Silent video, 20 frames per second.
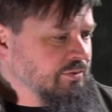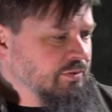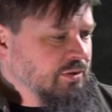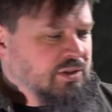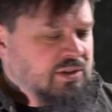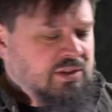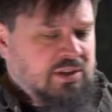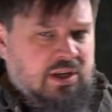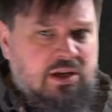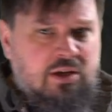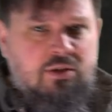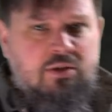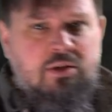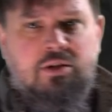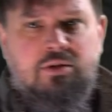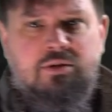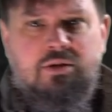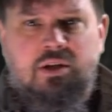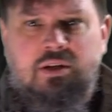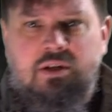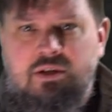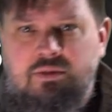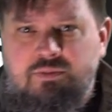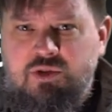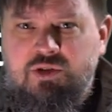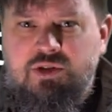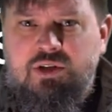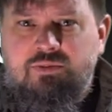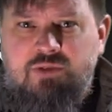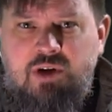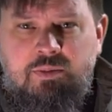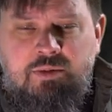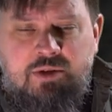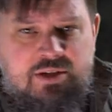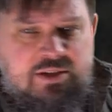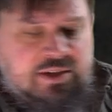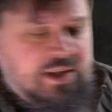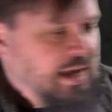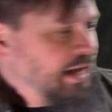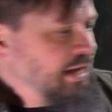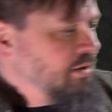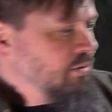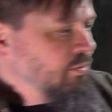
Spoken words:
of a sale that Museum Replicas had